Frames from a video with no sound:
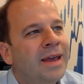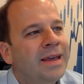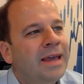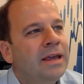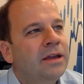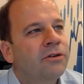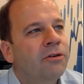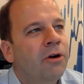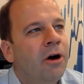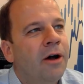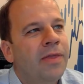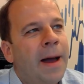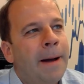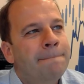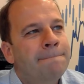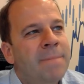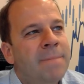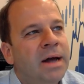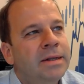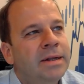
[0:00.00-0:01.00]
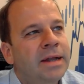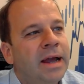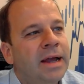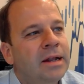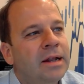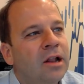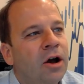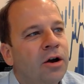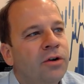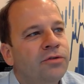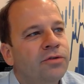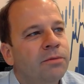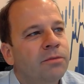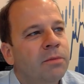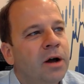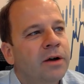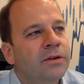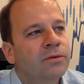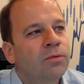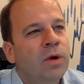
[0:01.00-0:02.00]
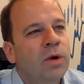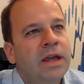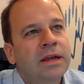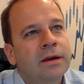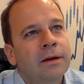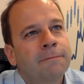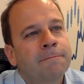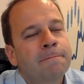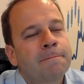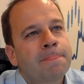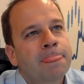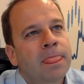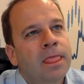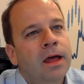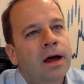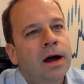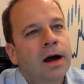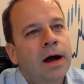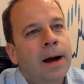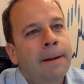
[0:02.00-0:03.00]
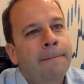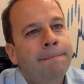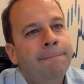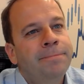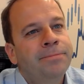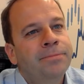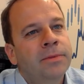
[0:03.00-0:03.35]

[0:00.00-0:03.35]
Keep your eye on that Monday low from last week um,